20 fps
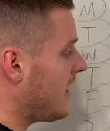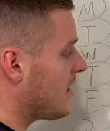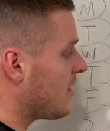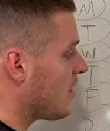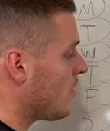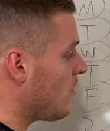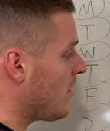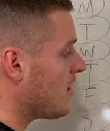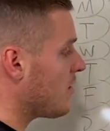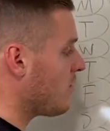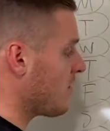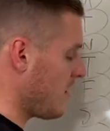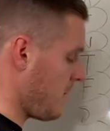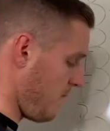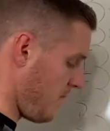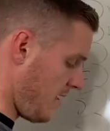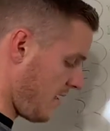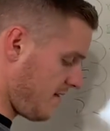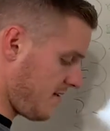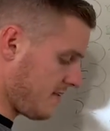and no, I don't
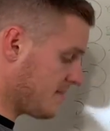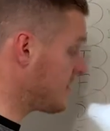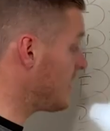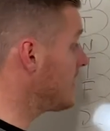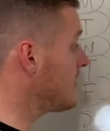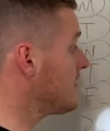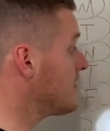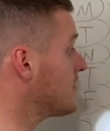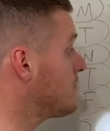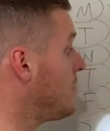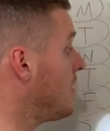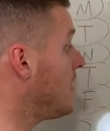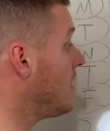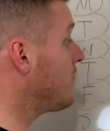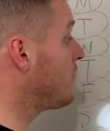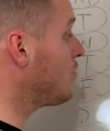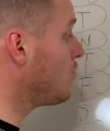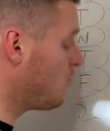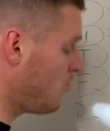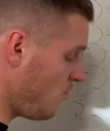get paid to say this, but
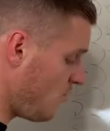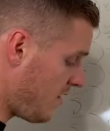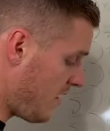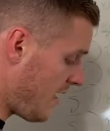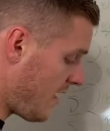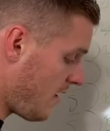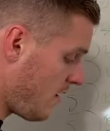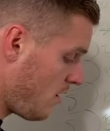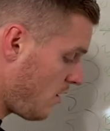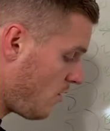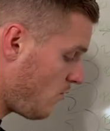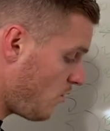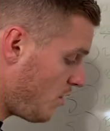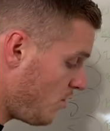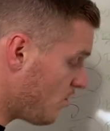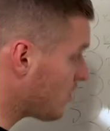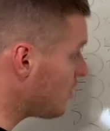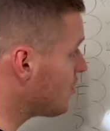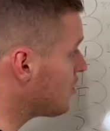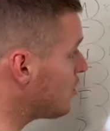if you do that, what
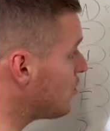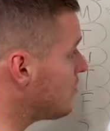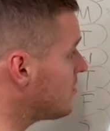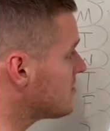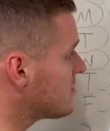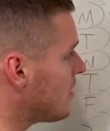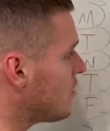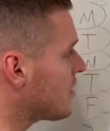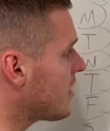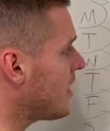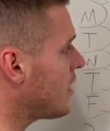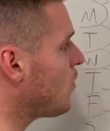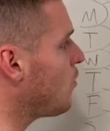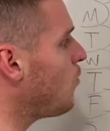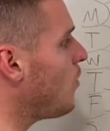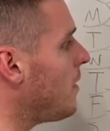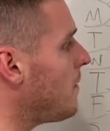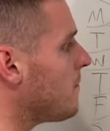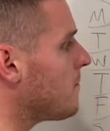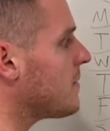you can do is, okay,
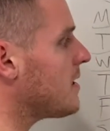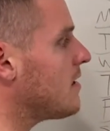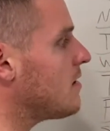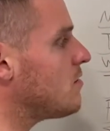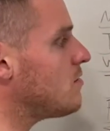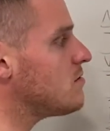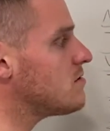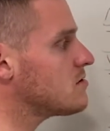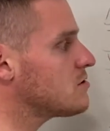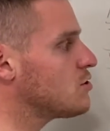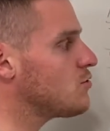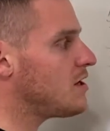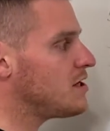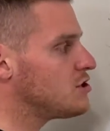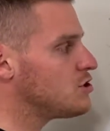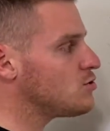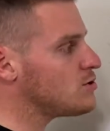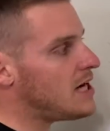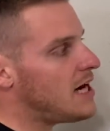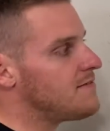what meals do I
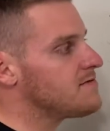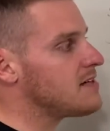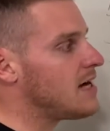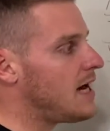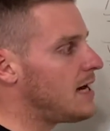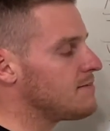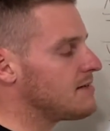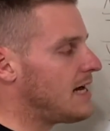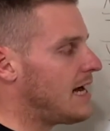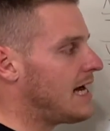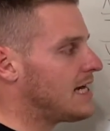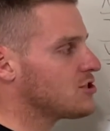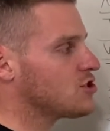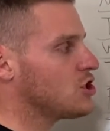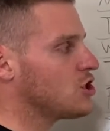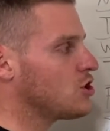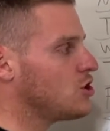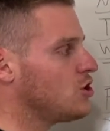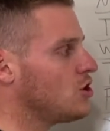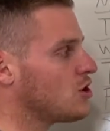have time to
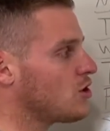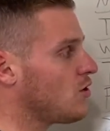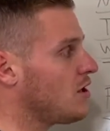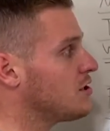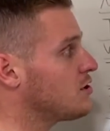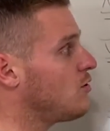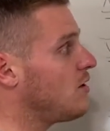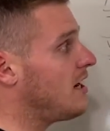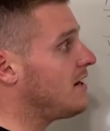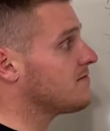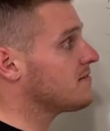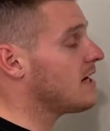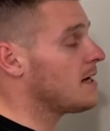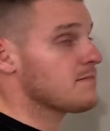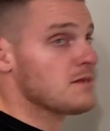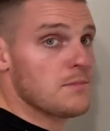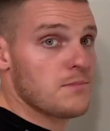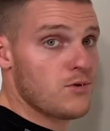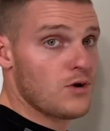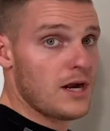actually cook or I don't have
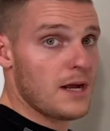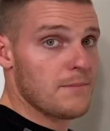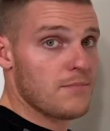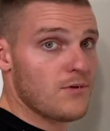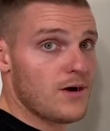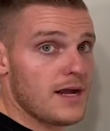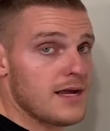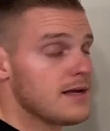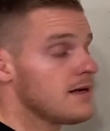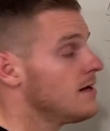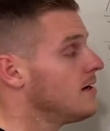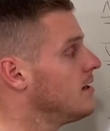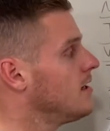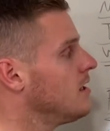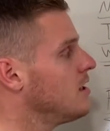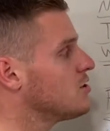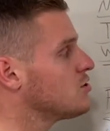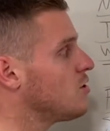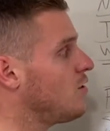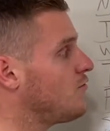time to prep, right?
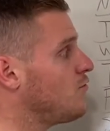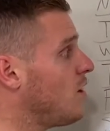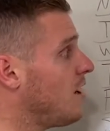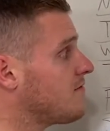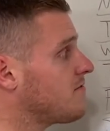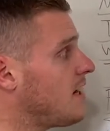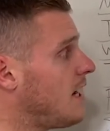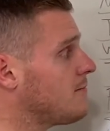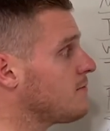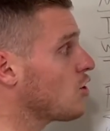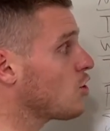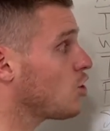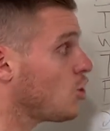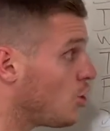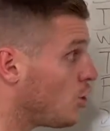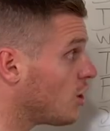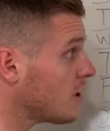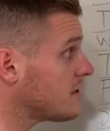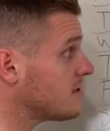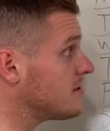So if you have time to
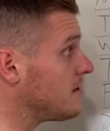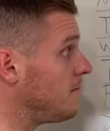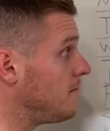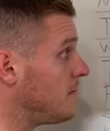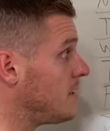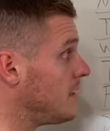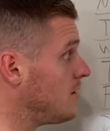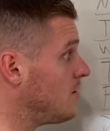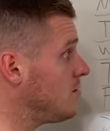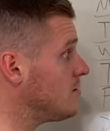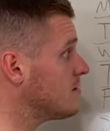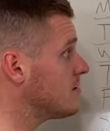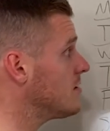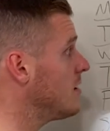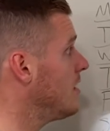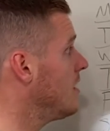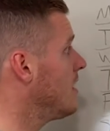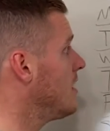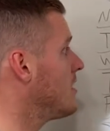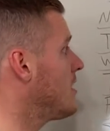cook some meals,
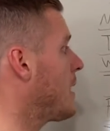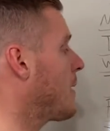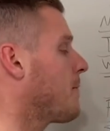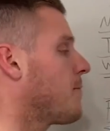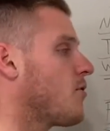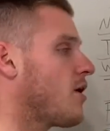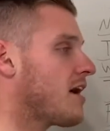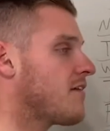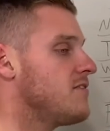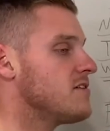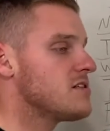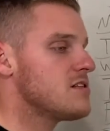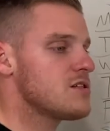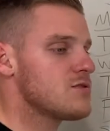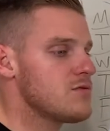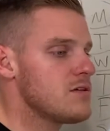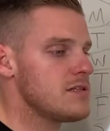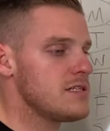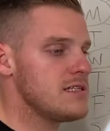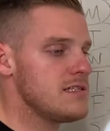like breakfast is
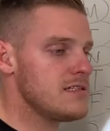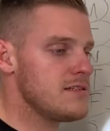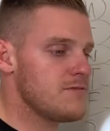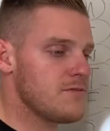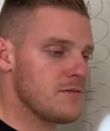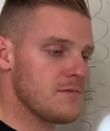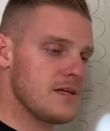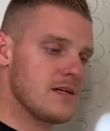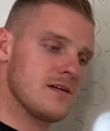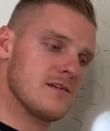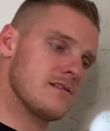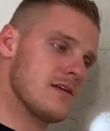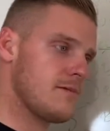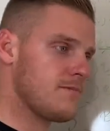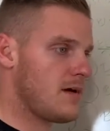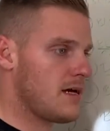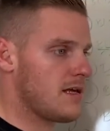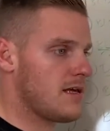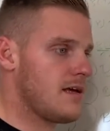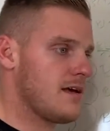really easy for me because I'm
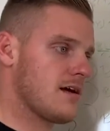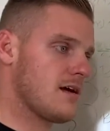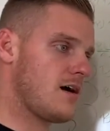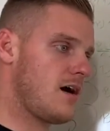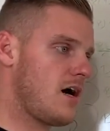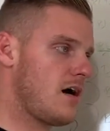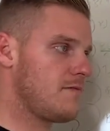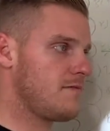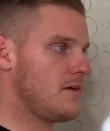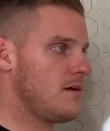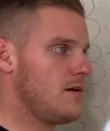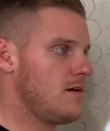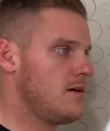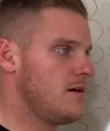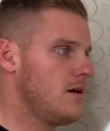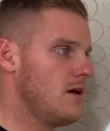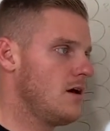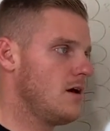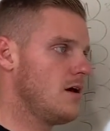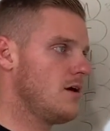like getting
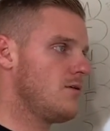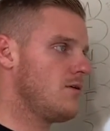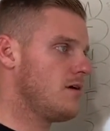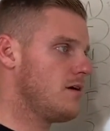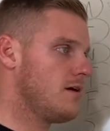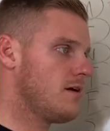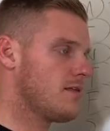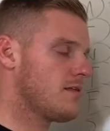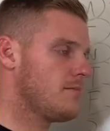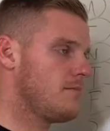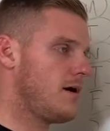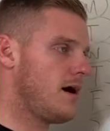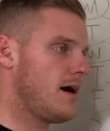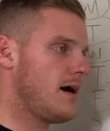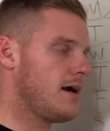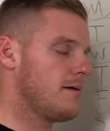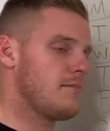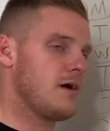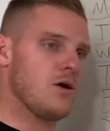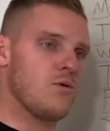coffee with
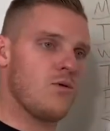my